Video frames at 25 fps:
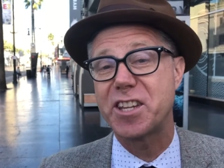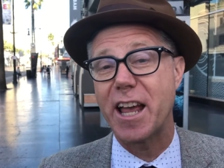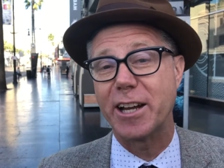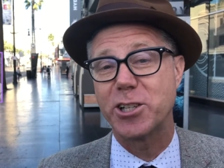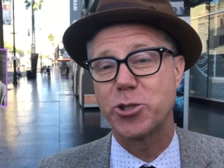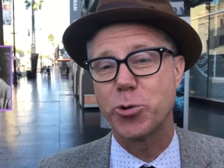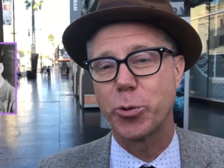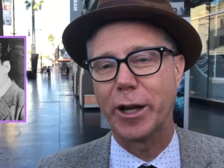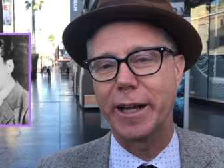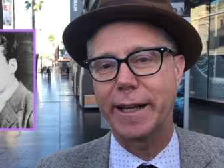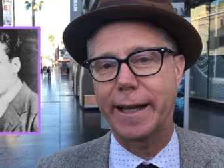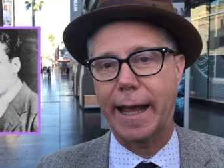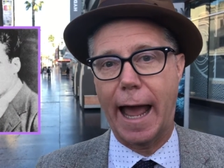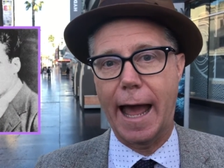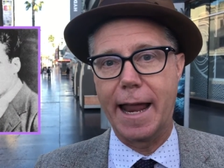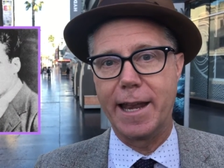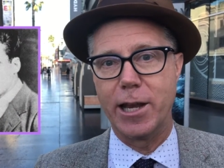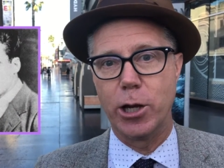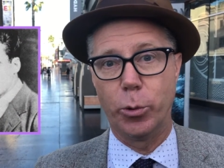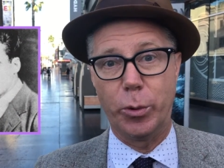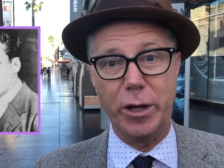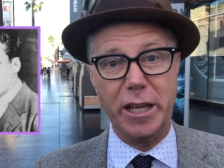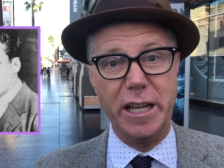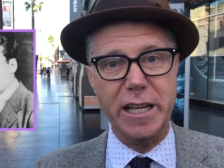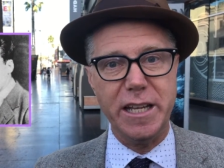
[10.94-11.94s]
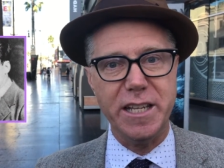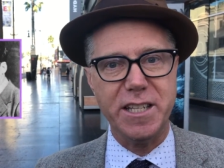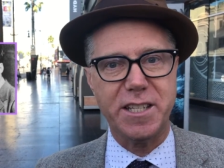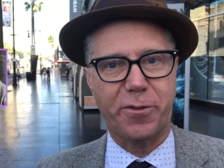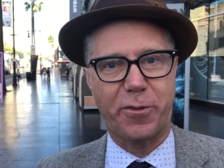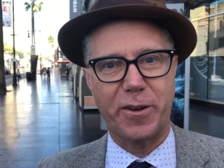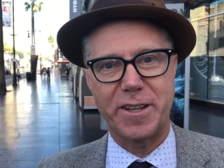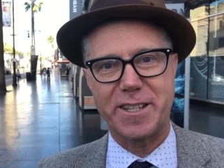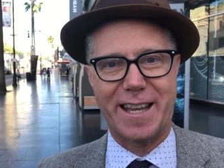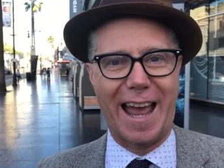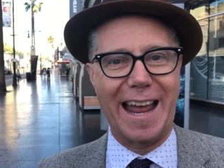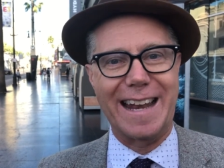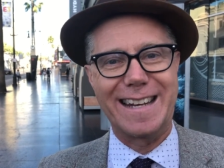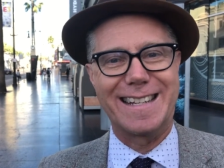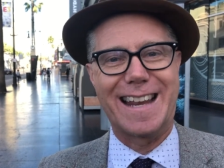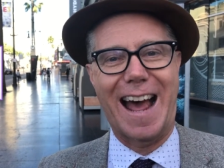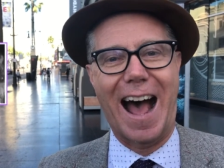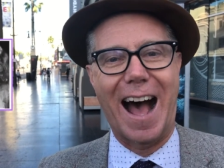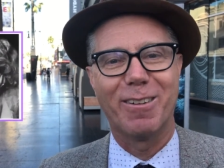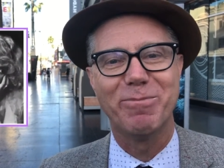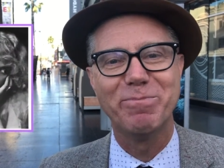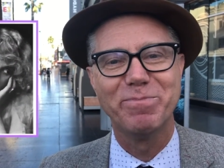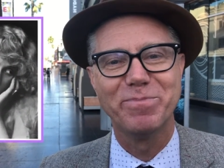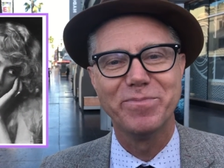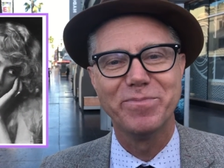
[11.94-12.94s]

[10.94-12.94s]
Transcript: Sedgwick, and Louise Fazenda.